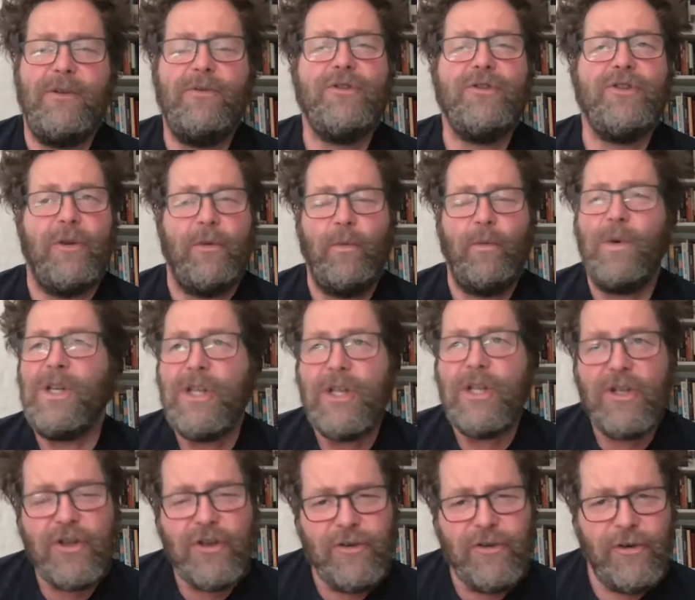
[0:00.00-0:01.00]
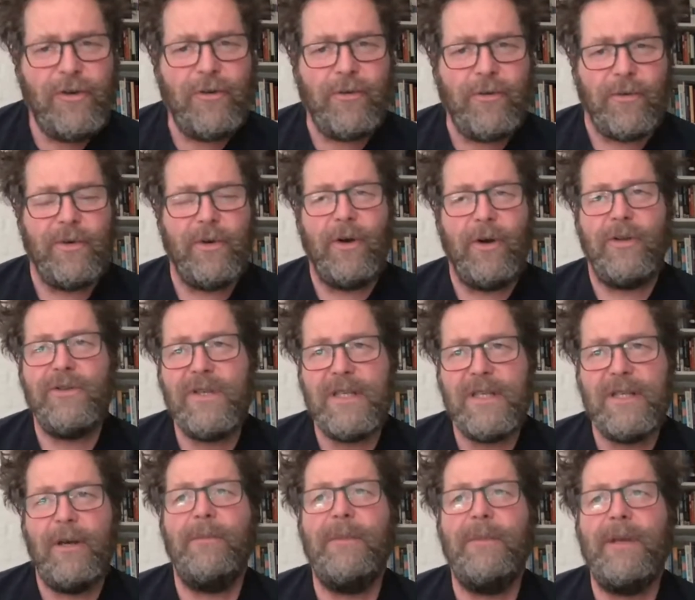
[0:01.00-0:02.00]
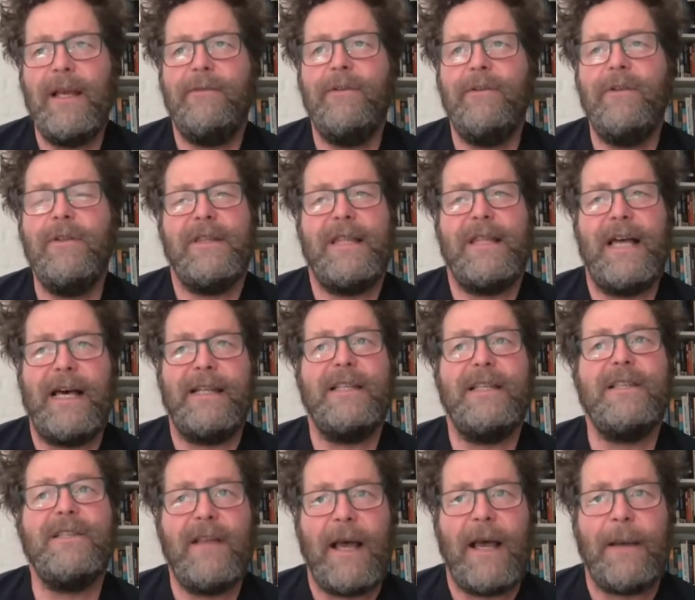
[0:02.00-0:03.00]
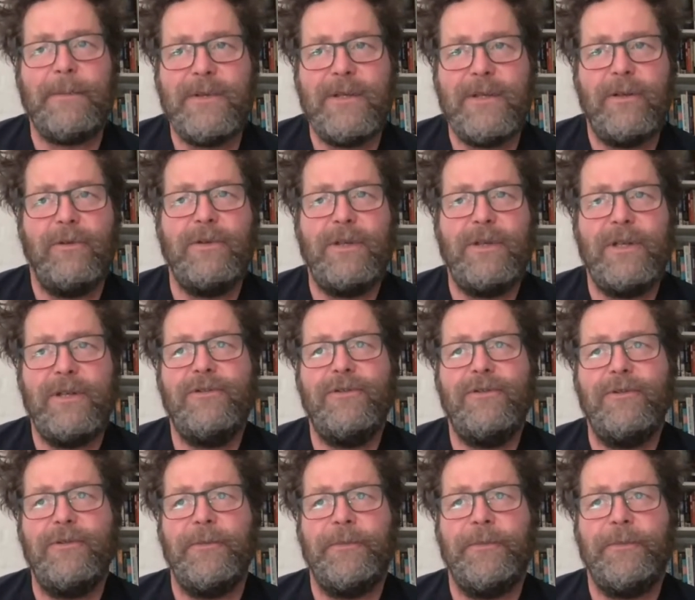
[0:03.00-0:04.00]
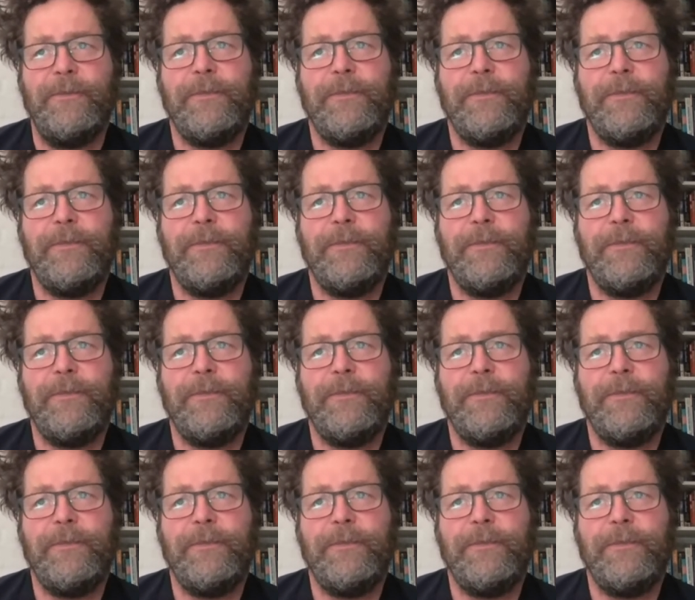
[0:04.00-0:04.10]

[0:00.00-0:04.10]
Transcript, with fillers: as usual, which is true. On several, that is absolutely true.